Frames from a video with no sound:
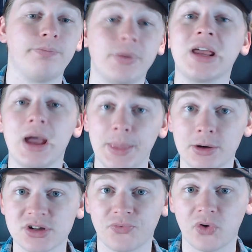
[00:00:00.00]
But again,
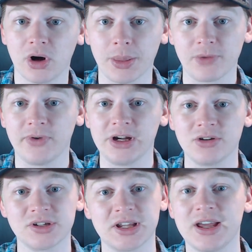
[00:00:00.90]
those are for other
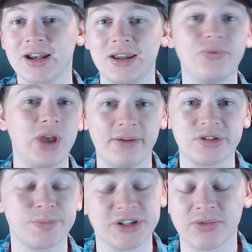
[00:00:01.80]
videos, and if you have a
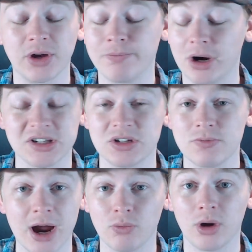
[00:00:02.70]
specific bus you
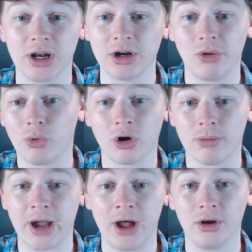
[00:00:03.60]
might want to know more
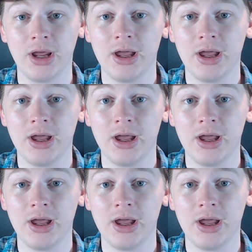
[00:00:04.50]
about,